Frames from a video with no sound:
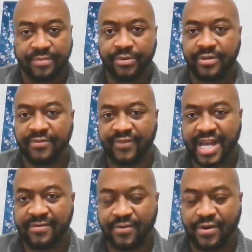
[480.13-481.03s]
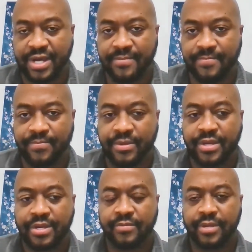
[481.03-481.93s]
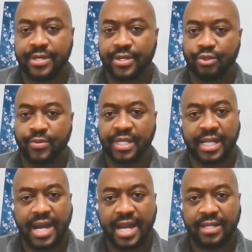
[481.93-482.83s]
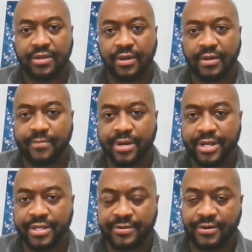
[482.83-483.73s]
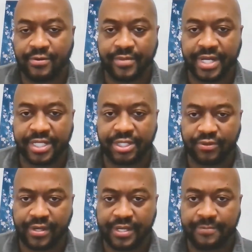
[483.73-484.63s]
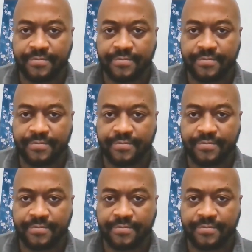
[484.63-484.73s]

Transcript: the flock for him. Because when God call upon you on ministry,